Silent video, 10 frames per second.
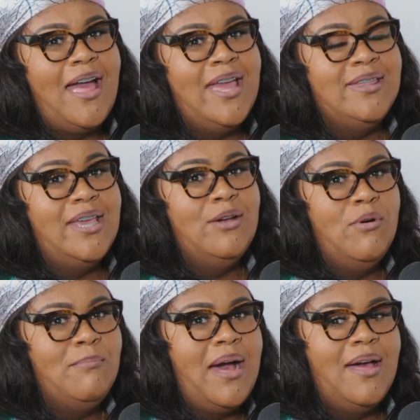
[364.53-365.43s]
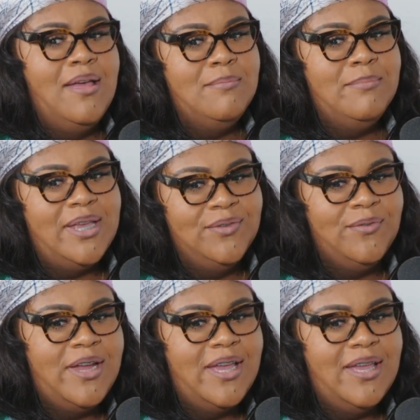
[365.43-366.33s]
And then when my best
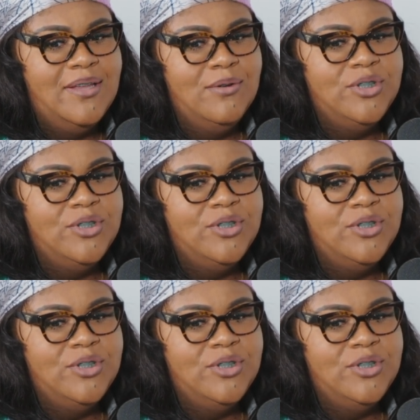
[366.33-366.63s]
friend,